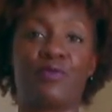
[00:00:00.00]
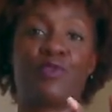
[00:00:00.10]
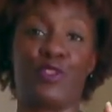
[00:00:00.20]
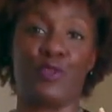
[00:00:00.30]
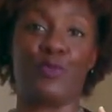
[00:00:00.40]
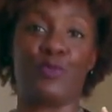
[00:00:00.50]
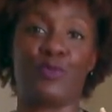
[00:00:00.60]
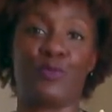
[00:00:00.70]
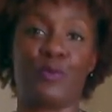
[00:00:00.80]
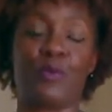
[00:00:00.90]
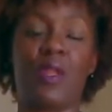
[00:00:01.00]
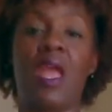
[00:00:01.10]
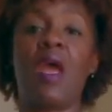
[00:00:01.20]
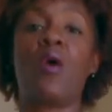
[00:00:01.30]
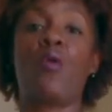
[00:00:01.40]
two,
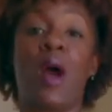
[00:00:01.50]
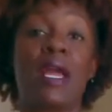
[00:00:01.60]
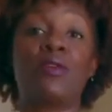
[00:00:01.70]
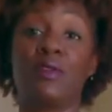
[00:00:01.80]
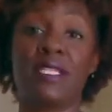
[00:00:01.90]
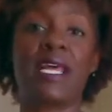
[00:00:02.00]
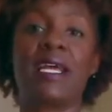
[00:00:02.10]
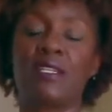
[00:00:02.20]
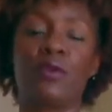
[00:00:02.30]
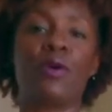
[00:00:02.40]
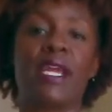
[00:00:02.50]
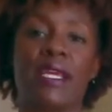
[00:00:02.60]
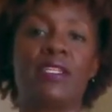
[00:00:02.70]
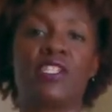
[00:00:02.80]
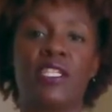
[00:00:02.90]
why you decide to go
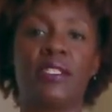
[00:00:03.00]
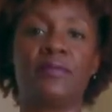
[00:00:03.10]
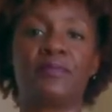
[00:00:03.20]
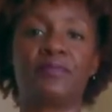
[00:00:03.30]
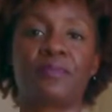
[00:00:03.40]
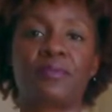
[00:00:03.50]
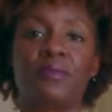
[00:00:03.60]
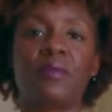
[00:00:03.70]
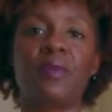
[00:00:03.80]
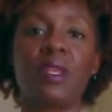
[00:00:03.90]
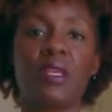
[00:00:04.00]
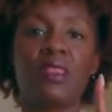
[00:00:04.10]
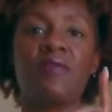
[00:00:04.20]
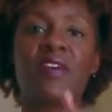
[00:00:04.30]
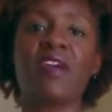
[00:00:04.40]
ahead and cheat.
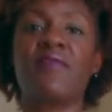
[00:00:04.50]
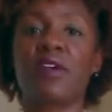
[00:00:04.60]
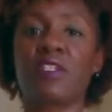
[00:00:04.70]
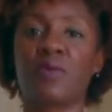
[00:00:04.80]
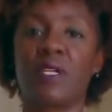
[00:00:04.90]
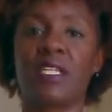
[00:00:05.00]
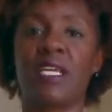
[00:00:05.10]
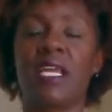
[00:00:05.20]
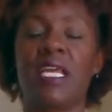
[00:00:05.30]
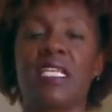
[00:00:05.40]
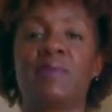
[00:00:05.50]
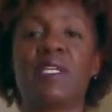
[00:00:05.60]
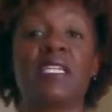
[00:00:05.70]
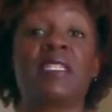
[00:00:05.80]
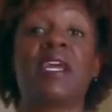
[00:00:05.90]
The very first one is
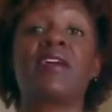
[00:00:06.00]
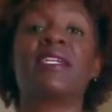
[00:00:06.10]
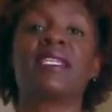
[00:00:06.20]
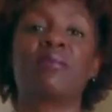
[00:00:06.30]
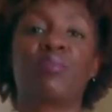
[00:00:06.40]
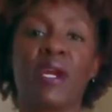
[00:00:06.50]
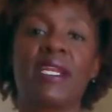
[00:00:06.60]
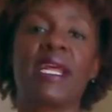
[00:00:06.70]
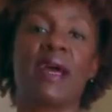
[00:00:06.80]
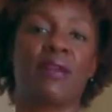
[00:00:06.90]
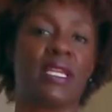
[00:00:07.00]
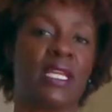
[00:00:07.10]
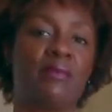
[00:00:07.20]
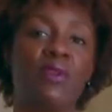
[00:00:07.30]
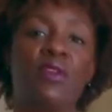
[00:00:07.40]
because there is a breakdown in
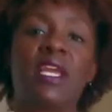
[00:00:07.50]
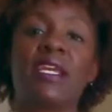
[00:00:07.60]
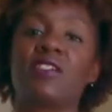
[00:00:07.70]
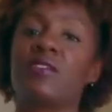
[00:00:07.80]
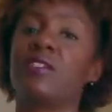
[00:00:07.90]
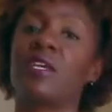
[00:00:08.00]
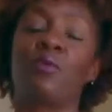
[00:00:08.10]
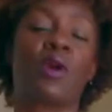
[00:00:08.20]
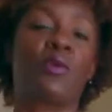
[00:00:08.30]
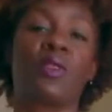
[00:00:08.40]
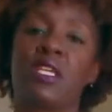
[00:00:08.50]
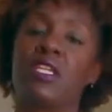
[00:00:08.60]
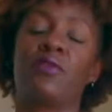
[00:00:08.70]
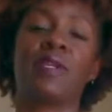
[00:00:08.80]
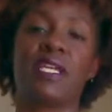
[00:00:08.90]
communication somewhere within
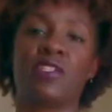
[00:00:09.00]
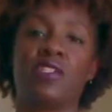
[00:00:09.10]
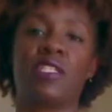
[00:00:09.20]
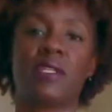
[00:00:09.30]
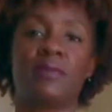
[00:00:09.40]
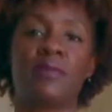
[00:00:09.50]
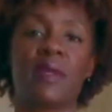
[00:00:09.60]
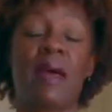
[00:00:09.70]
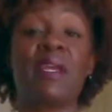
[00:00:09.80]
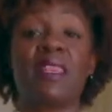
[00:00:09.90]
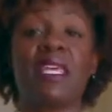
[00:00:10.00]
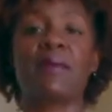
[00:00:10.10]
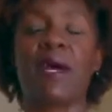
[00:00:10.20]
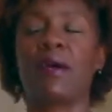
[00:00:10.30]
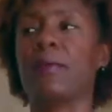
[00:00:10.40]
your relationship. I mean, think
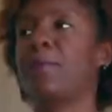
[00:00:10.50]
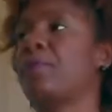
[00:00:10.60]
about it.